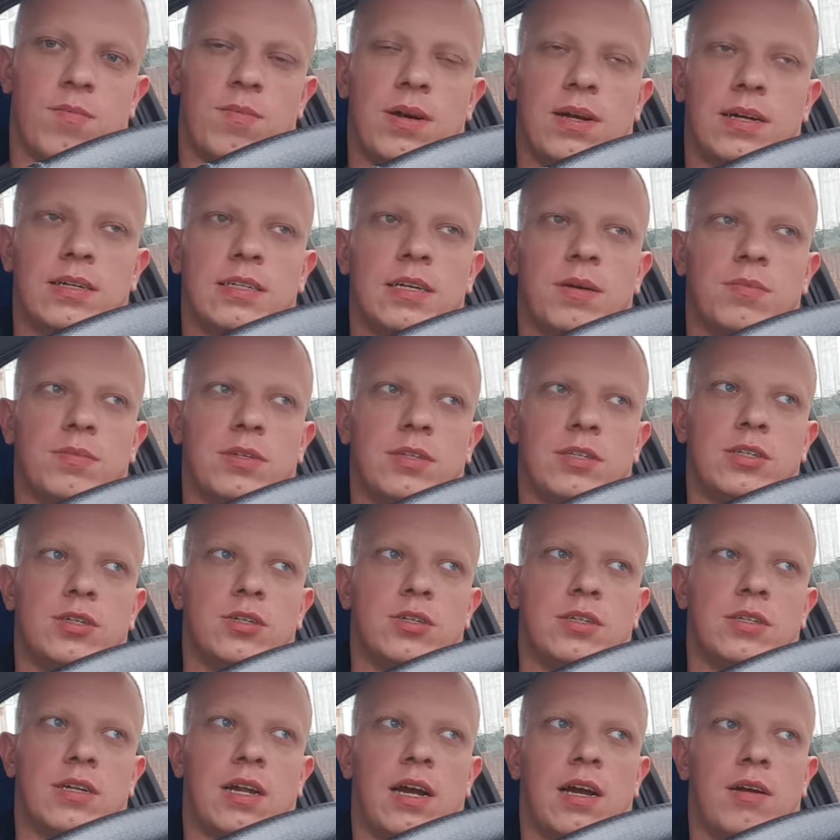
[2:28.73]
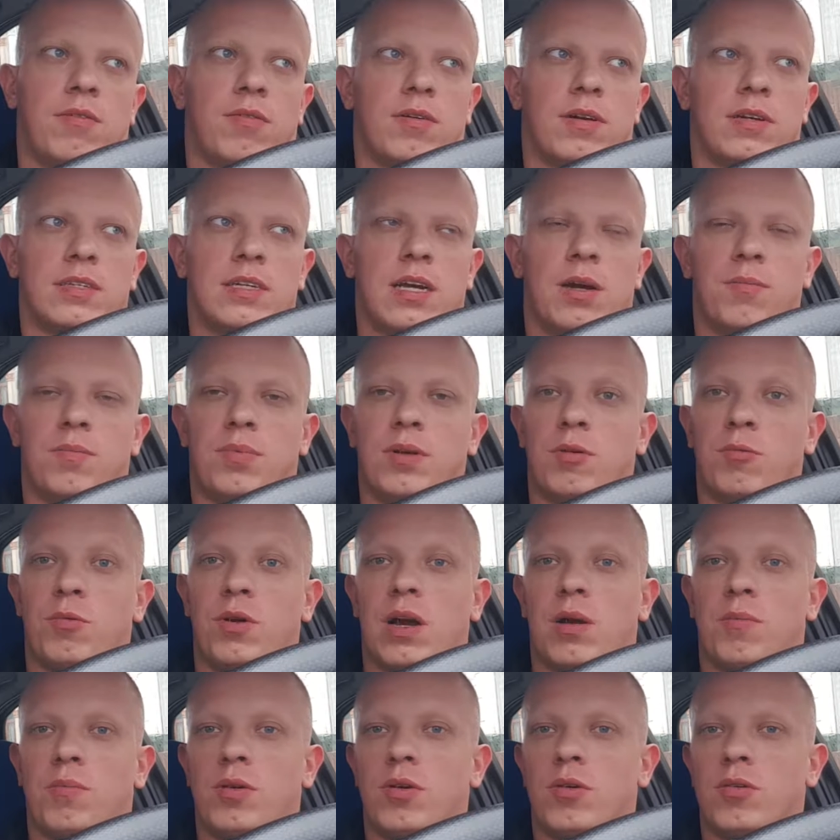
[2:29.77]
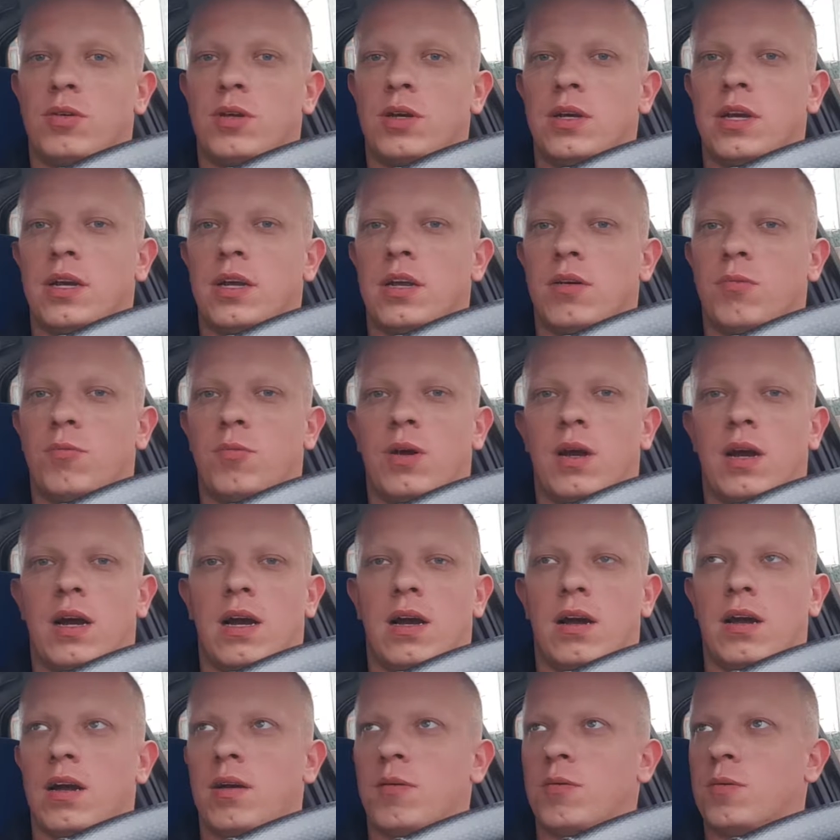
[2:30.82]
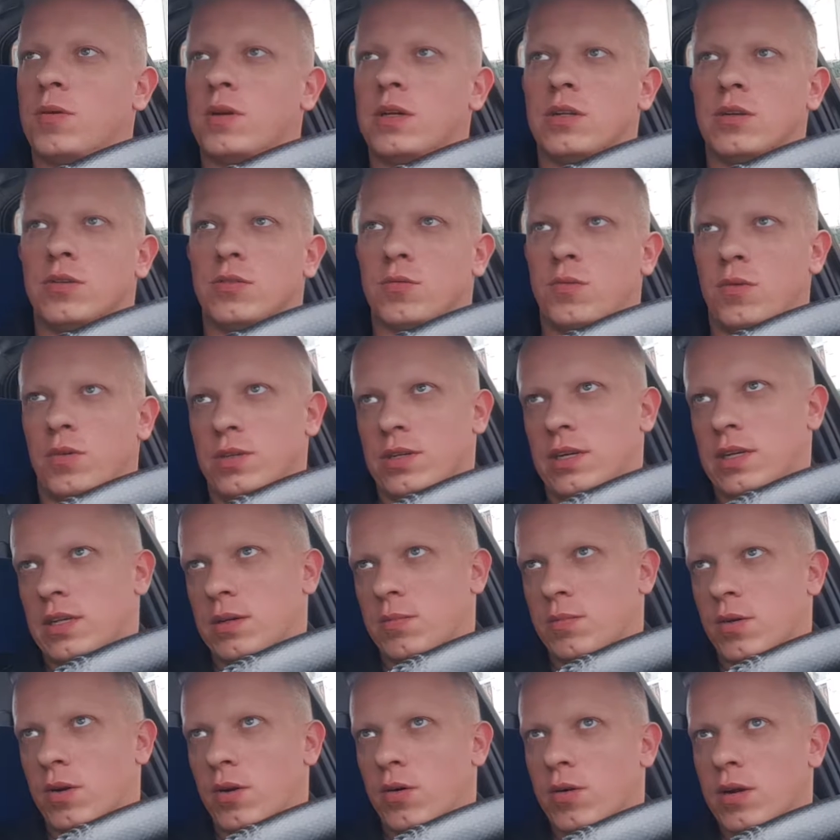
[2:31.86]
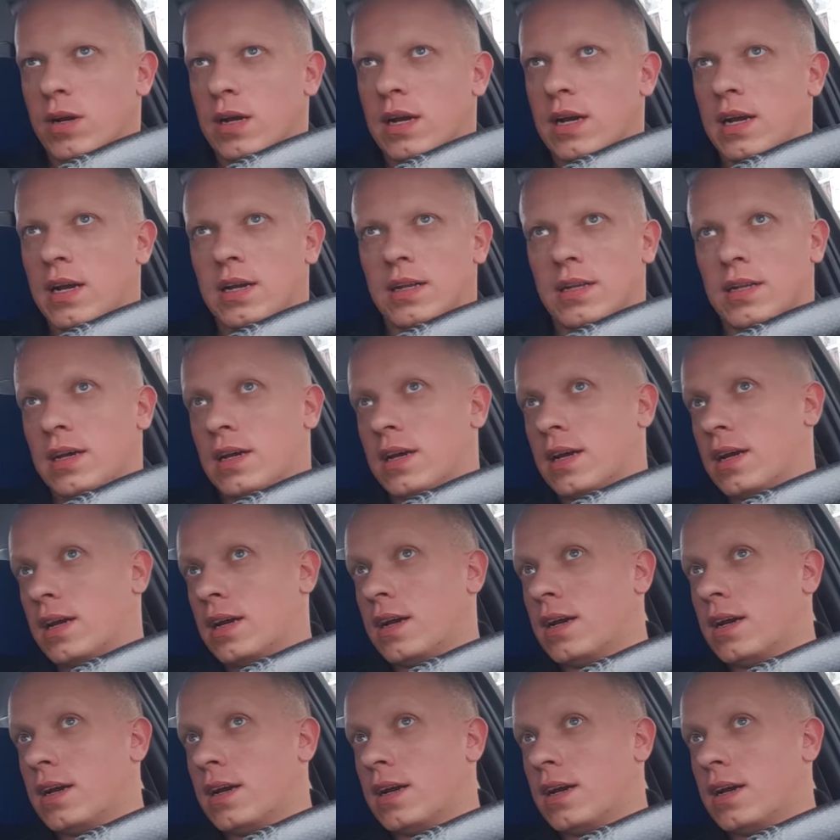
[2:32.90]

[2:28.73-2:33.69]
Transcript: make some decisions, like for example we are blocking, we don't want anymore, and